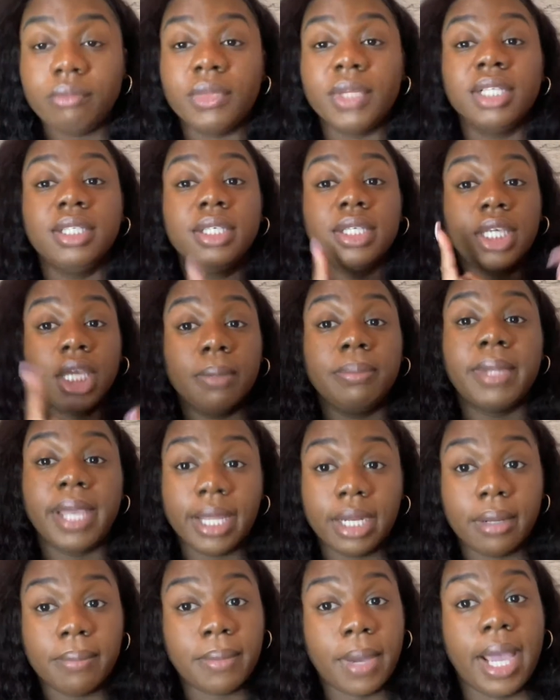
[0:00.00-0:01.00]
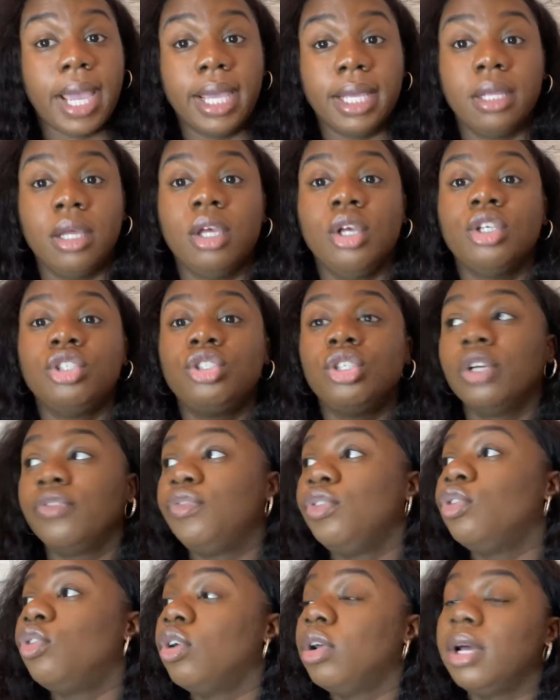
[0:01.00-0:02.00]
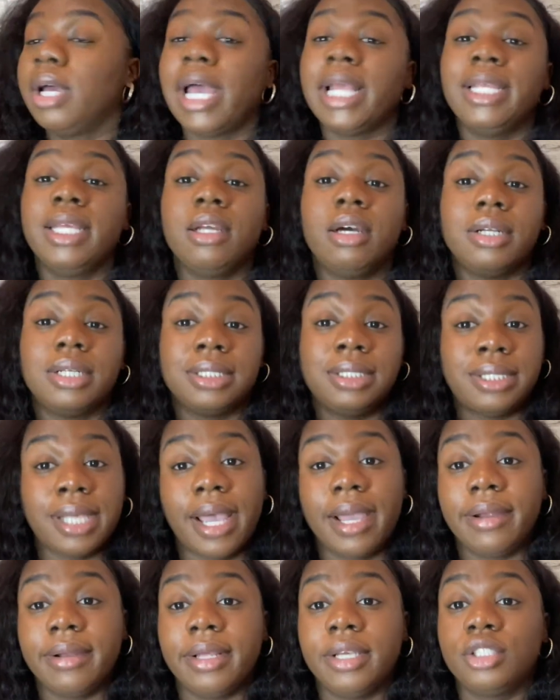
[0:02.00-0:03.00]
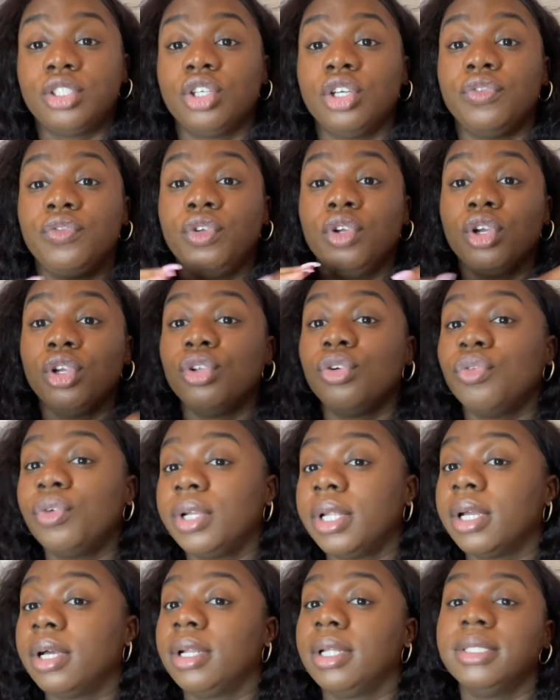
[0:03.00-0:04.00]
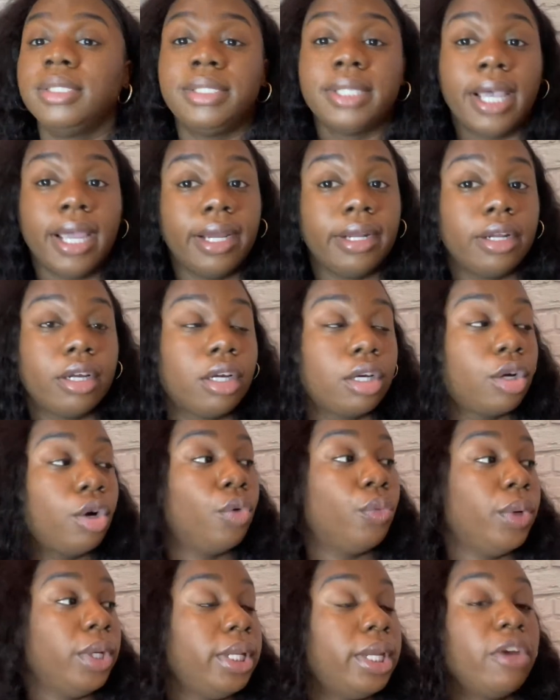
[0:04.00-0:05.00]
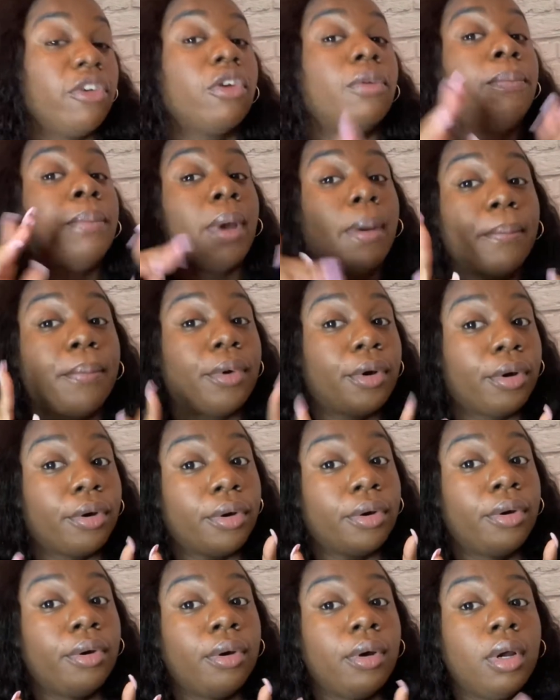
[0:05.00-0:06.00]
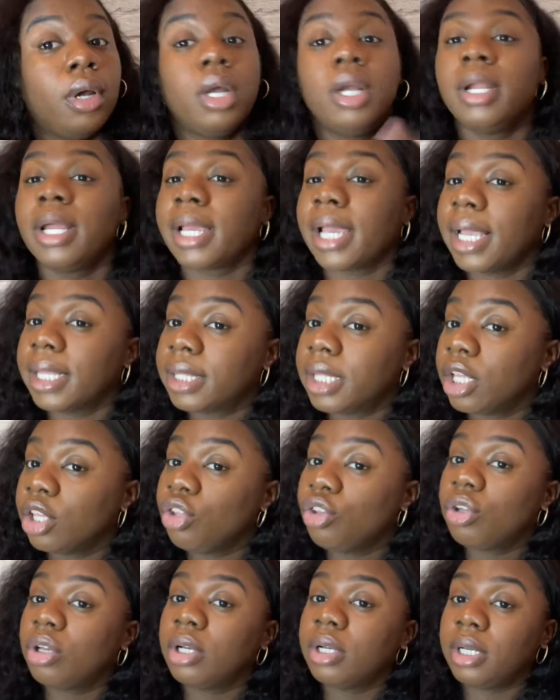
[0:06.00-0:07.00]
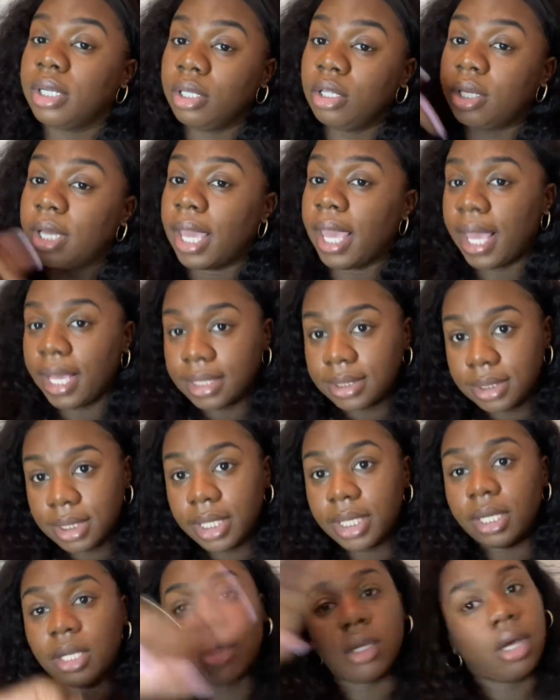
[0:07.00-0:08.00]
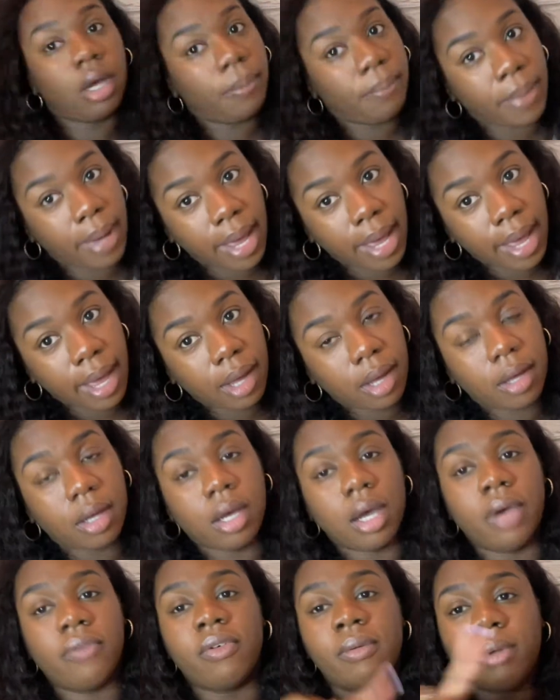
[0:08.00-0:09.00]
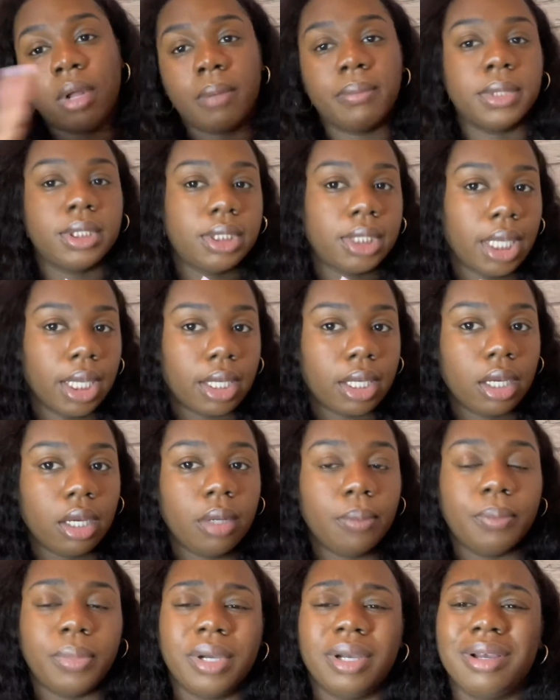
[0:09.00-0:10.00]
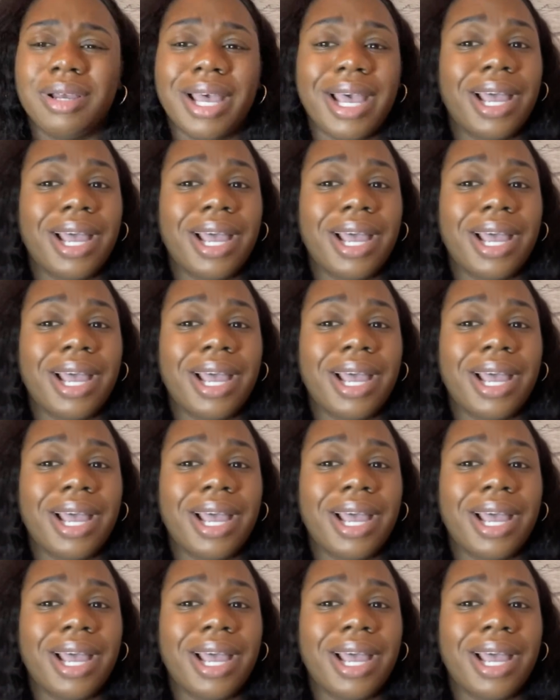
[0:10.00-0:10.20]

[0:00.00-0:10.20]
to keep that in mind. So if you go, I did it on a Saturday. So if you're doing it on a Saturday or like a weekday, remember, like, I think you could exit and then come back, if I'm not mistaken. But